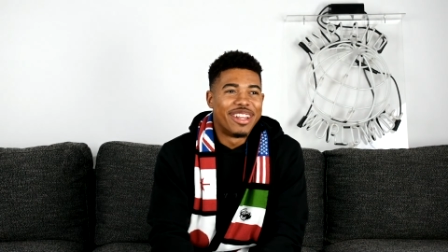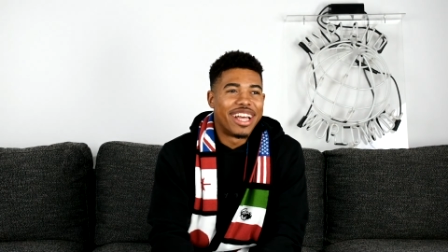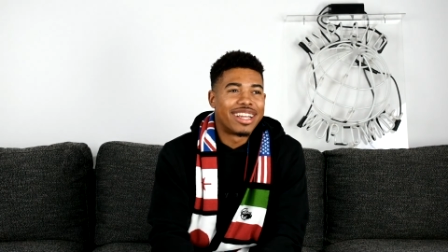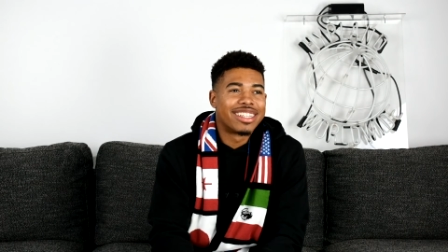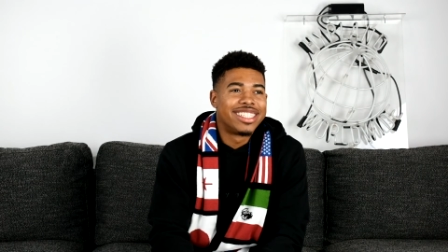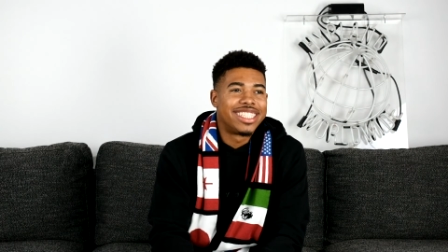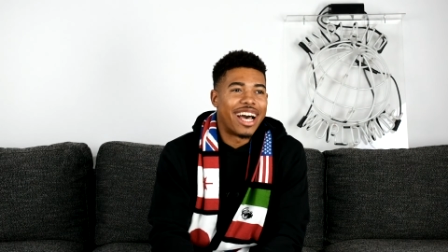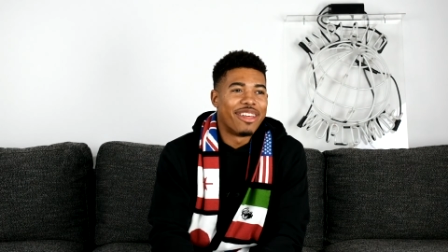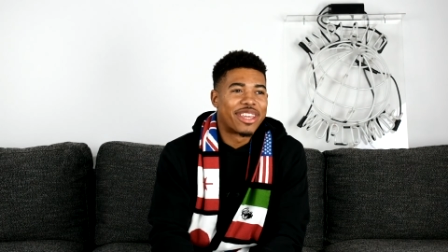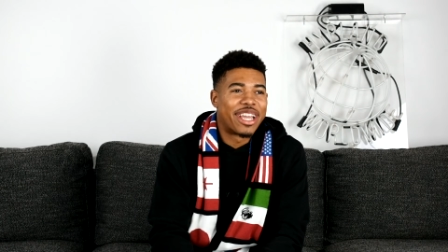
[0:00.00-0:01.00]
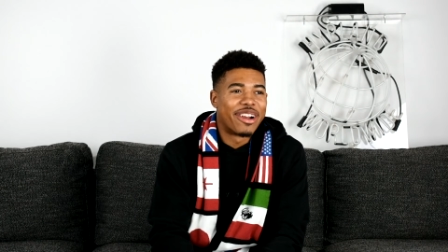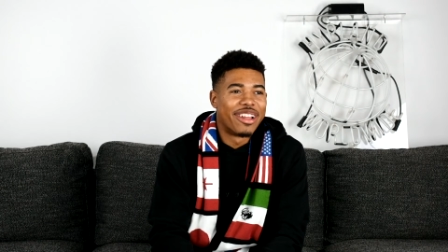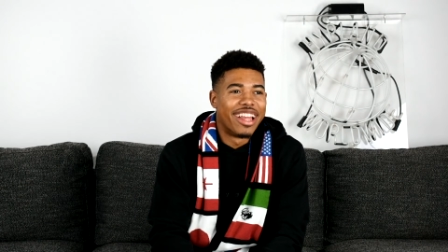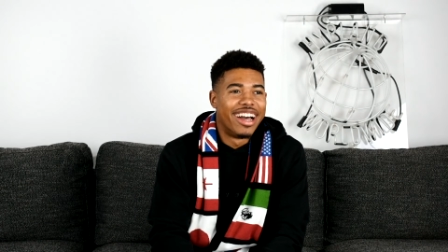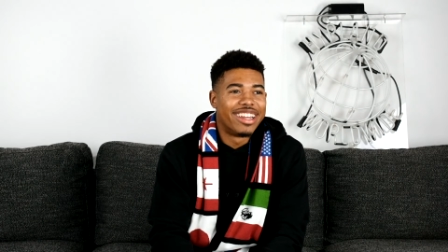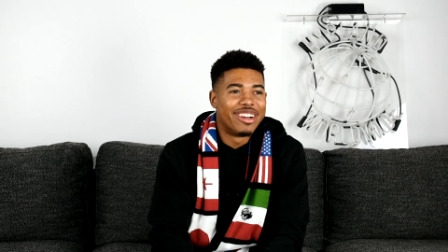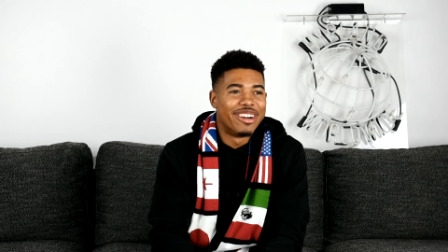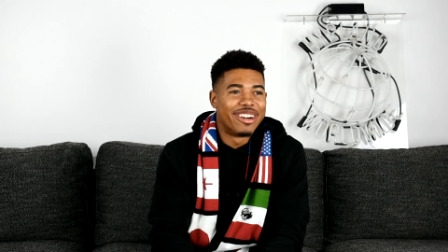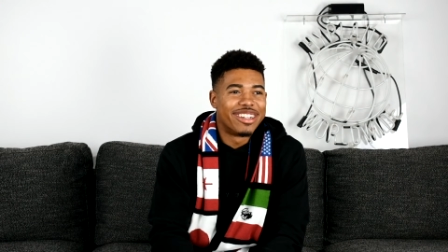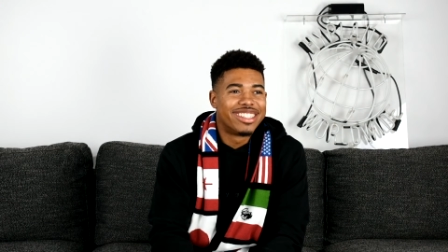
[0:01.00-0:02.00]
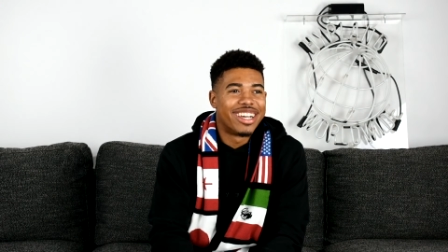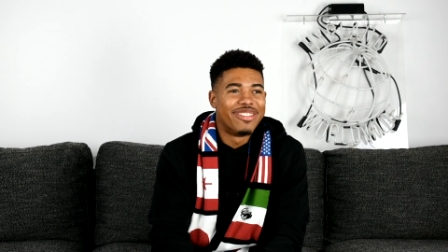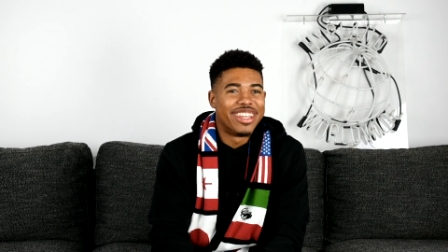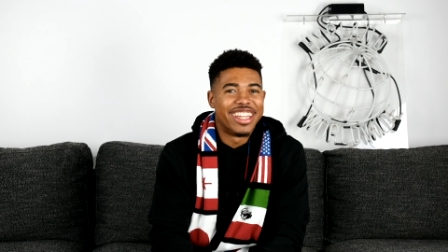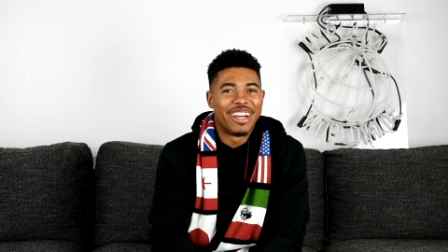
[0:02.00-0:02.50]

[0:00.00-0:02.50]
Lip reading: like South Carolina or something.